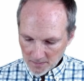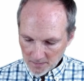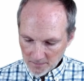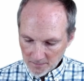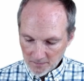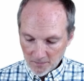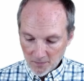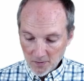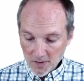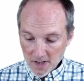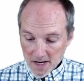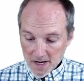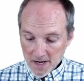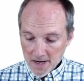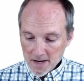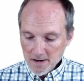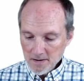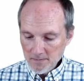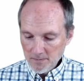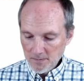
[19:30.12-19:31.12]
for
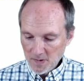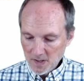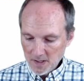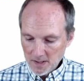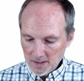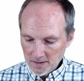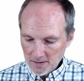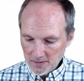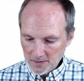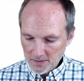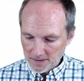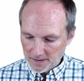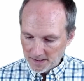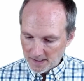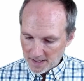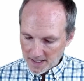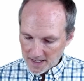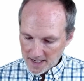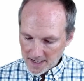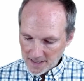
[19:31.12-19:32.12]
E, there's
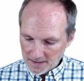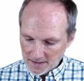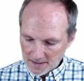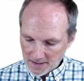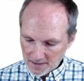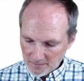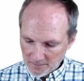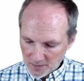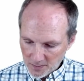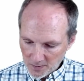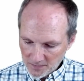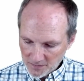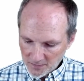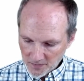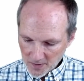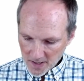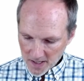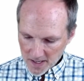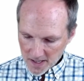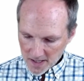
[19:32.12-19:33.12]
18 votes for
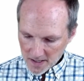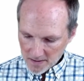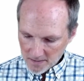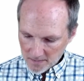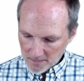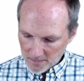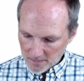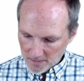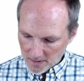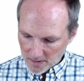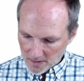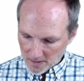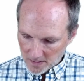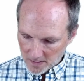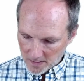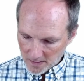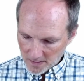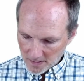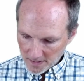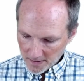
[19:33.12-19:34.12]
E.
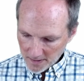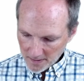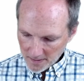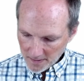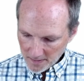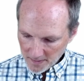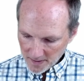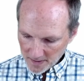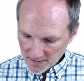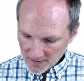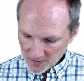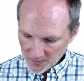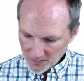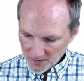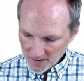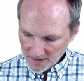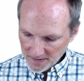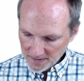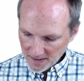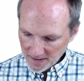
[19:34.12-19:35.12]
That's
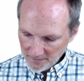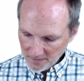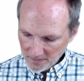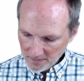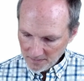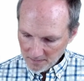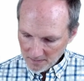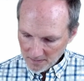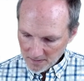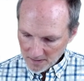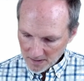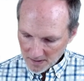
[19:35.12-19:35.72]
27,